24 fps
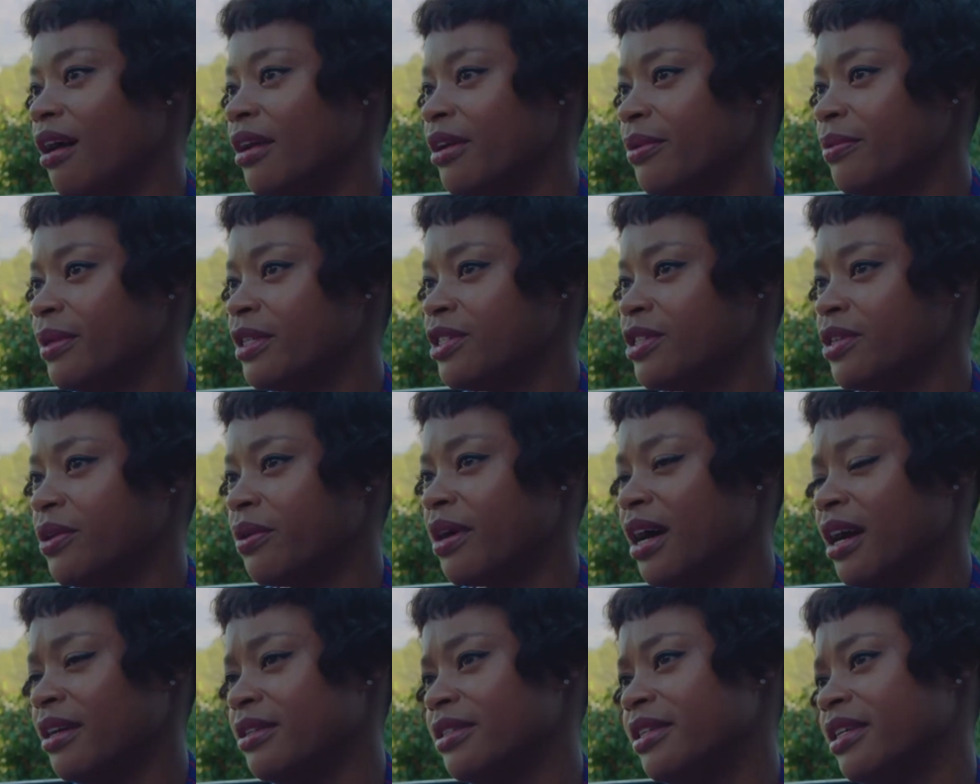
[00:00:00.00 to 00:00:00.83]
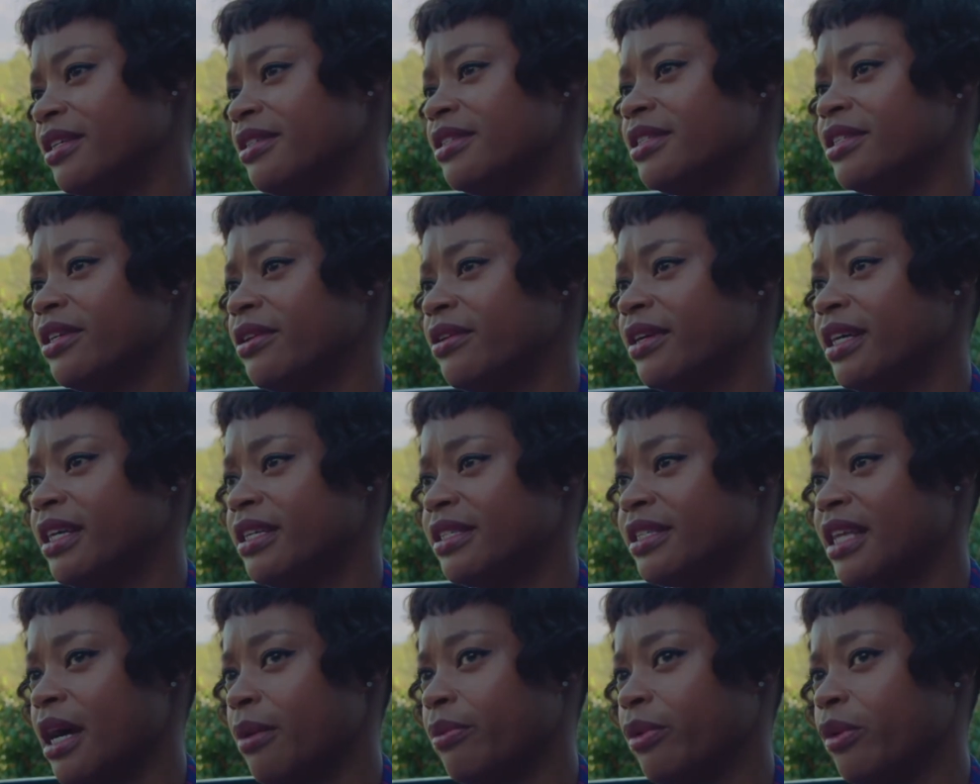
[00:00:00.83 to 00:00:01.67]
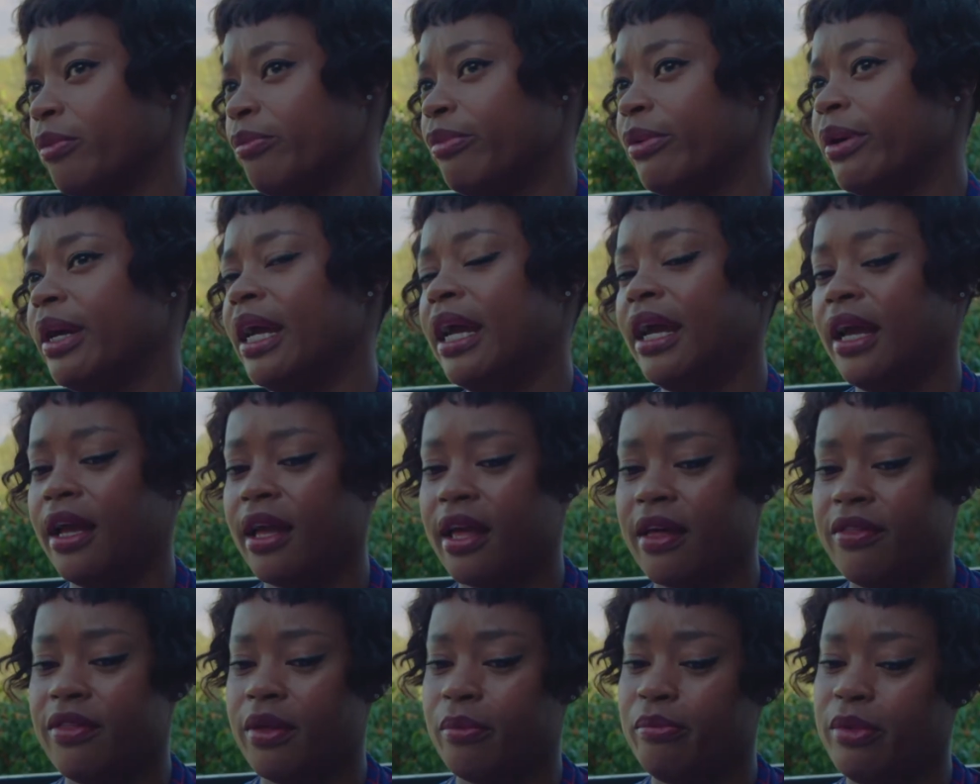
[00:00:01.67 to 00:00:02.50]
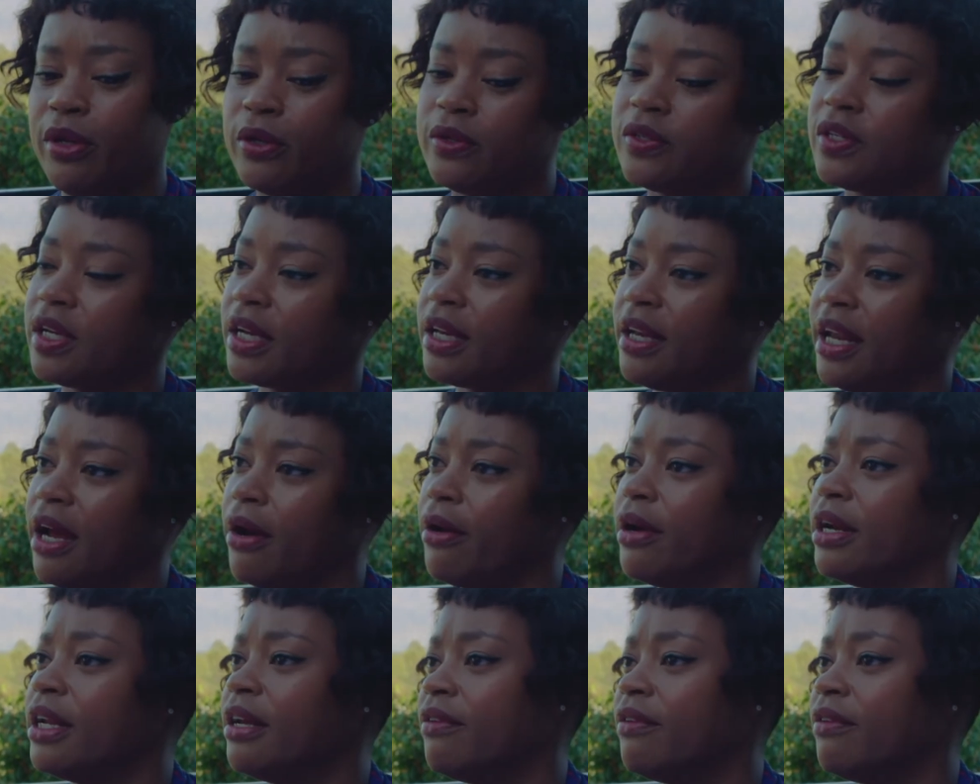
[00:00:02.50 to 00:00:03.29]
original content series that will bring the music narrative